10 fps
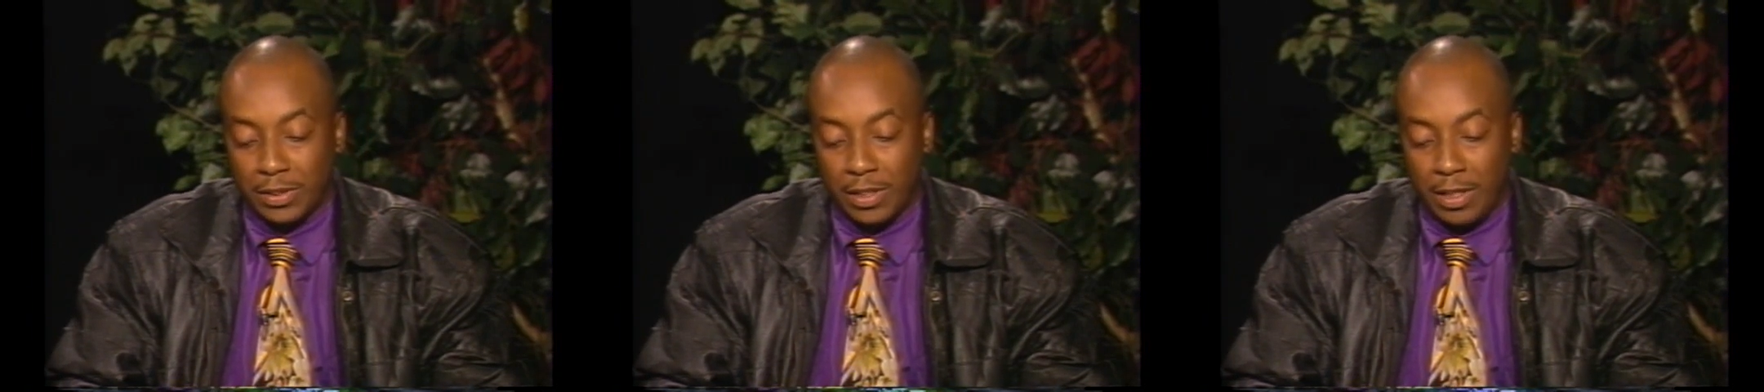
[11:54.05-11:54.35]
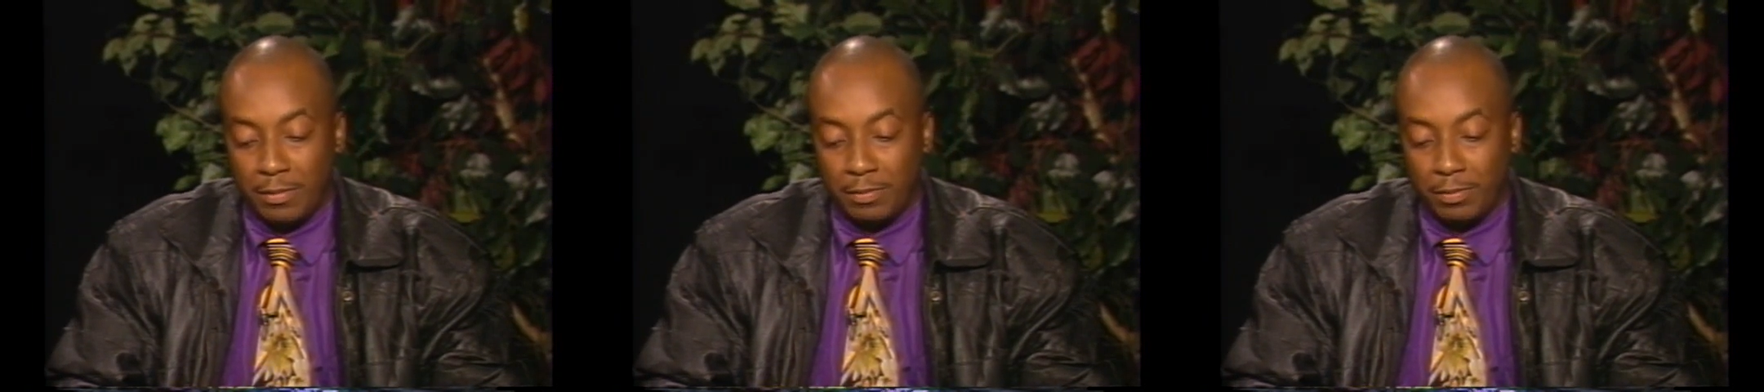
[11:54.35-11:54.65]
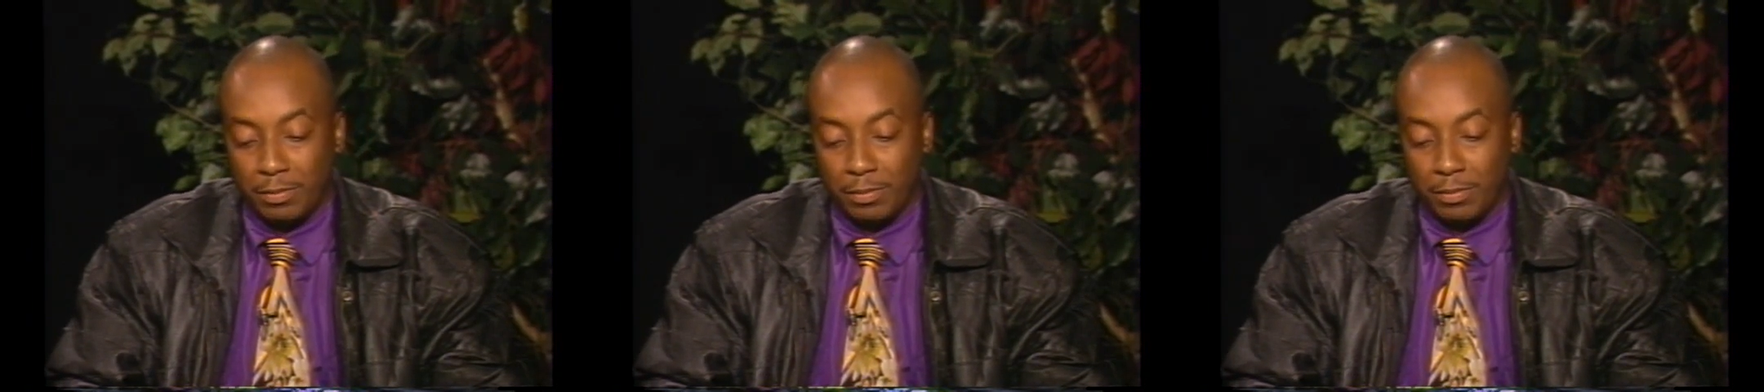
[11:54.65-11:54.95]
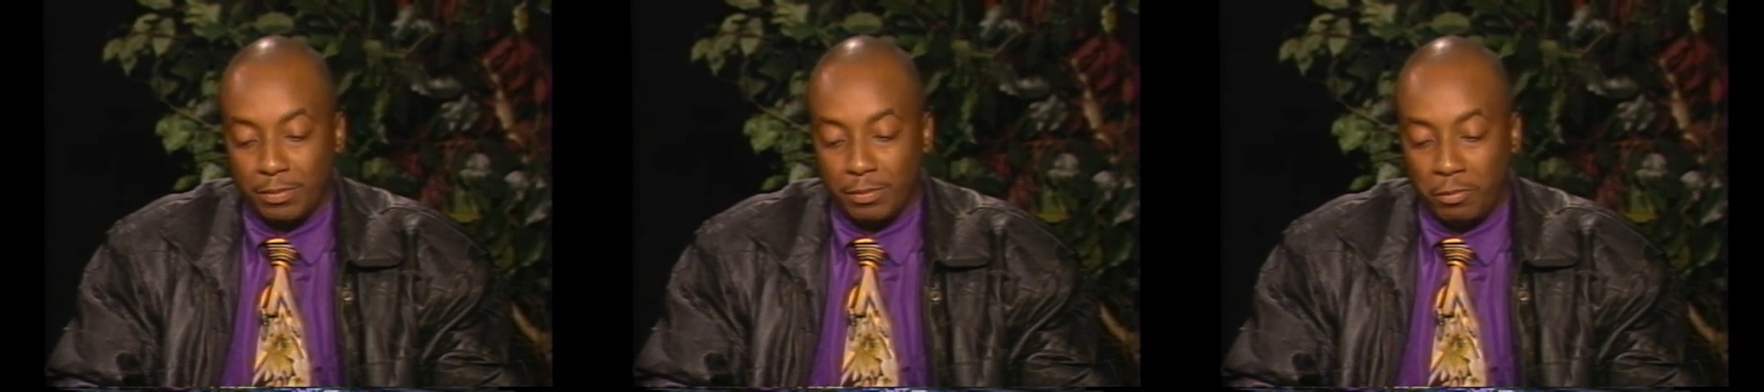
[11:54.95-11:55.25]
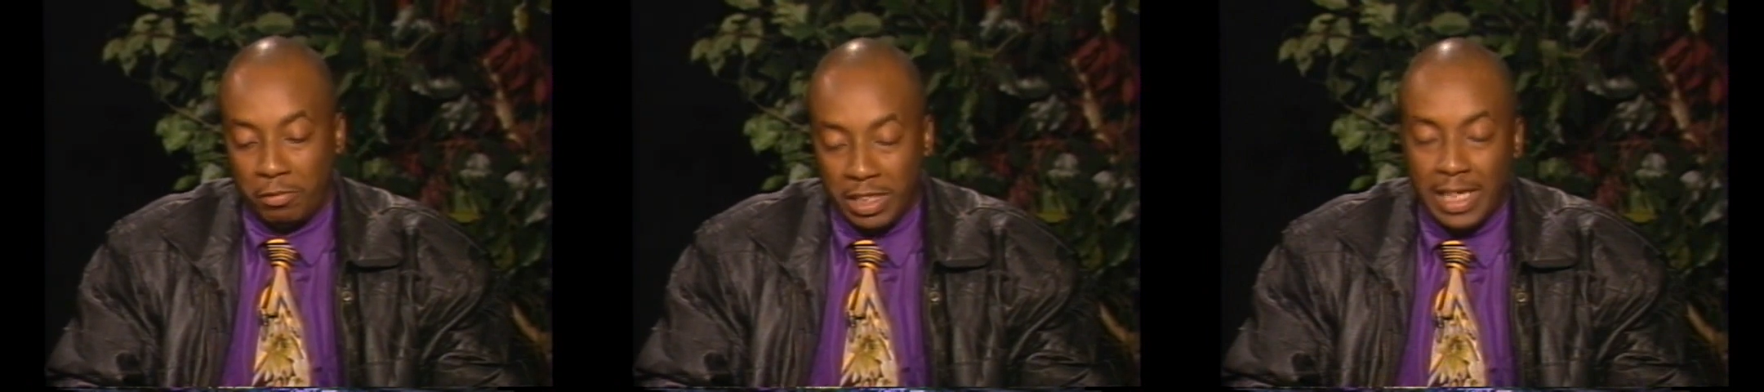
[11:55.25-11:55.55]

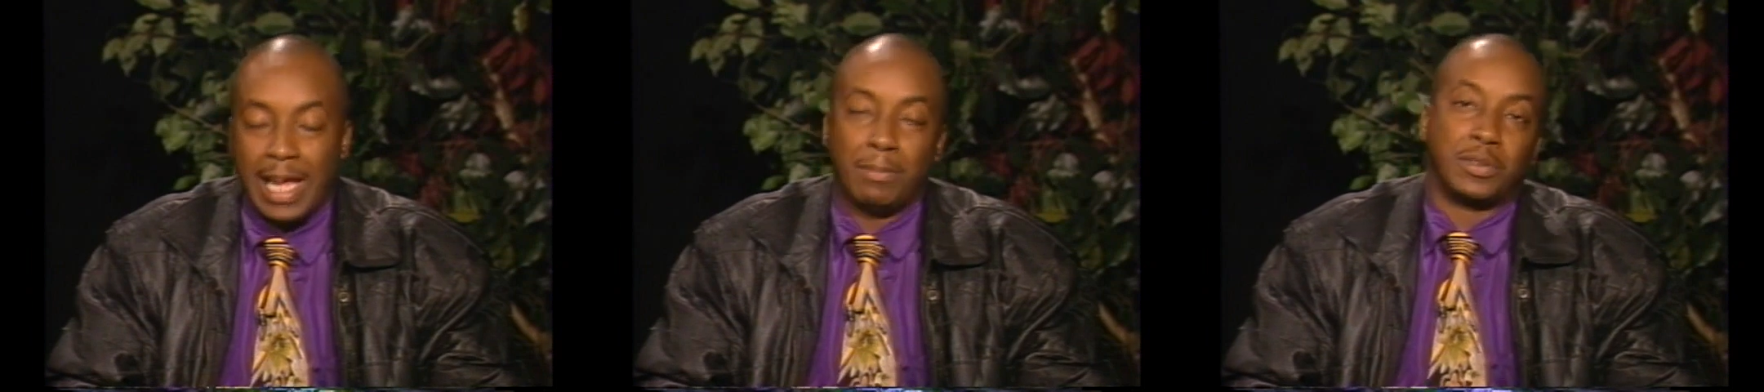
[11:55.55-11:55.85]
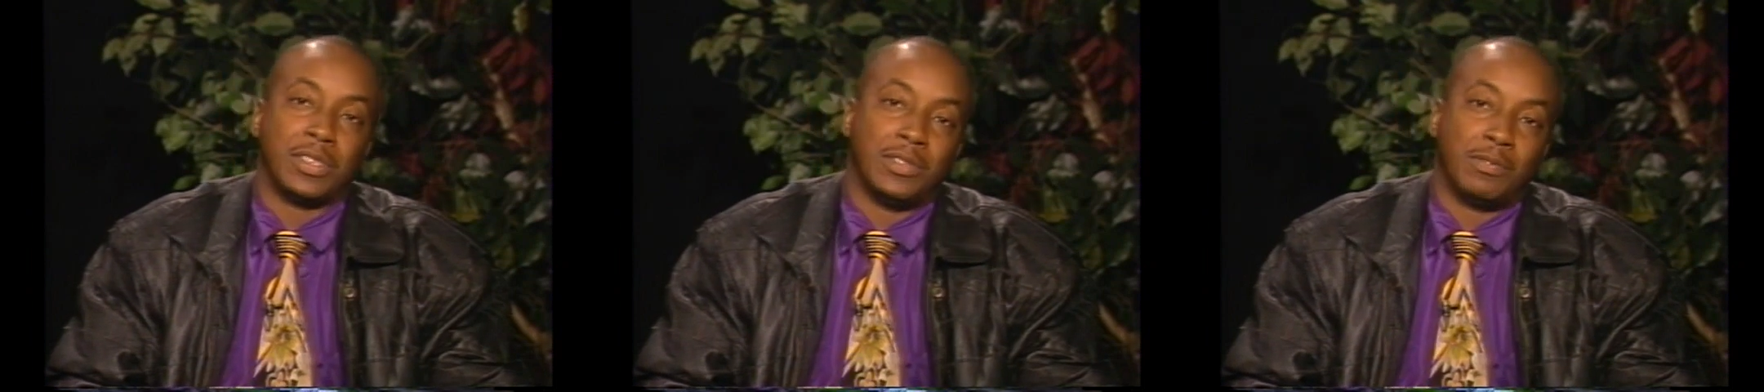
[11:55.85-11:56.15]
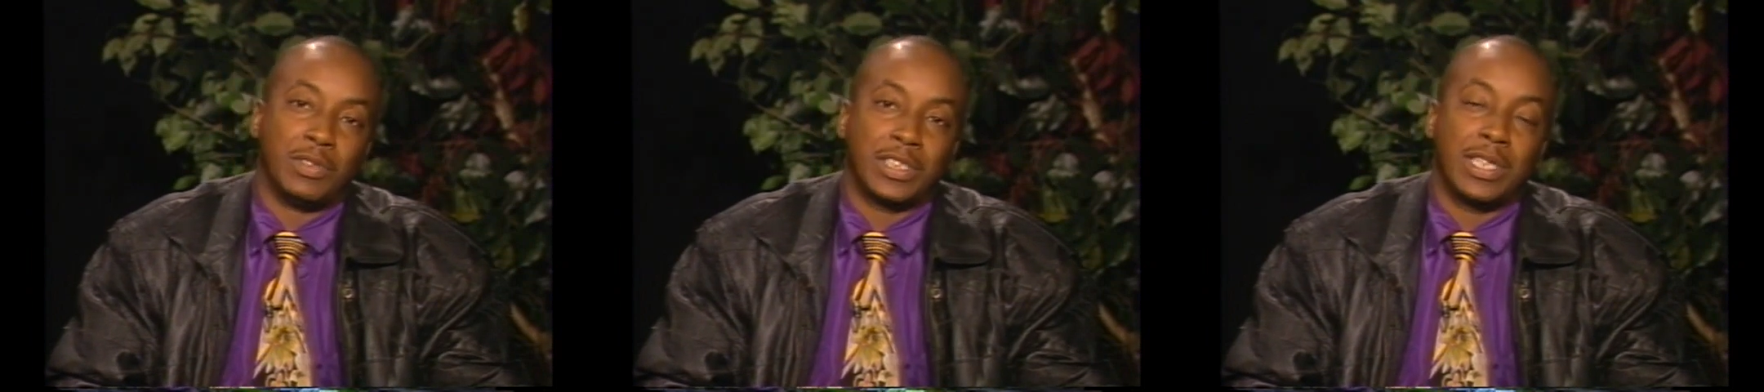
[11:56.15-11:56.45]
relapsing for some people,